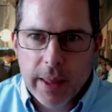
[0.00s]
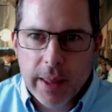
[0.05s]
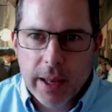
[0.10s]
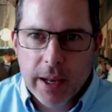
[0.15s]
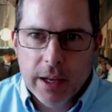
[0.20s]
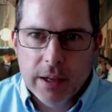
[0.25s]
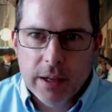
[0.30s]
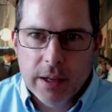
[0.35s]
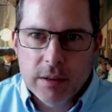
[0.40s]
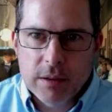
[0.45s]

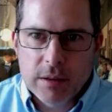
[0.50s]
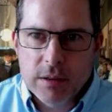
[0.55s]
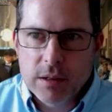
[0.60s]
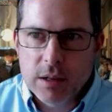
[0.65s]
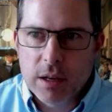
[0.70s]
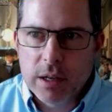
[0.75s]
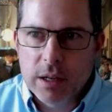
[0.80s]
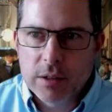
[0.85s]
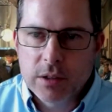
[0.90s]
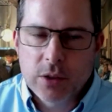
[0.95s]
And
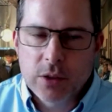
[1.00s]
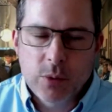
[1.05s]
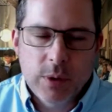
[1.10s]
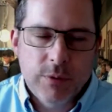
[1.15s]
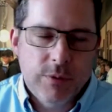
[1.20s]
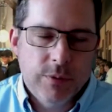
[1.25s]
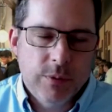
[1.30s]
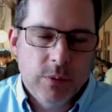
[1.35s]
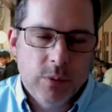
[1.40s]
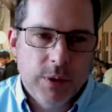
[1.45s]
so
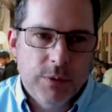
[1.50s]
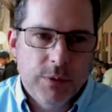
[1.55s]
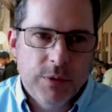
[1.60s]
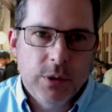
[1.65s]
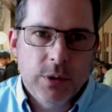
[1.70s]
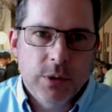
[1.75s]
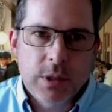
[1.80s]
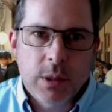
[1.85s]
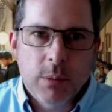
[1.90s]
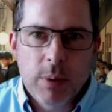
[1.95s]
we've
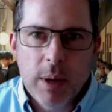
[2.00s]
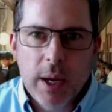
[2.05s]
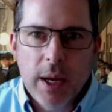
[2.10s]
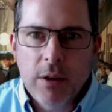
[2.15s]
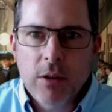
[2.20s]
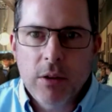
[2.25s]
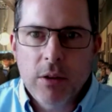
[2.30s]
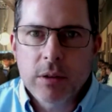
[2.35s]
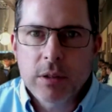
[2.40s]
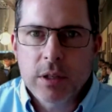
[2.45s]
used the
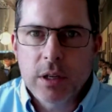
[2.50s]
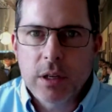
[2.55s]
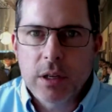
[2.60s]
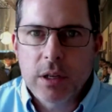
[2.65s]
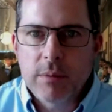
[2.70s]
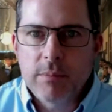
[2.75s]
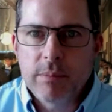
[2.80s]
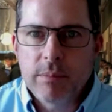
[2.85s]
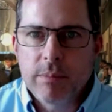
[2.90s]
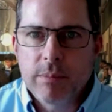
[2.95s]
panel
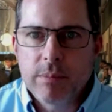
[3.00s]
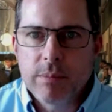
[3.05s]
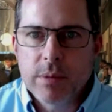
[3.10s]
to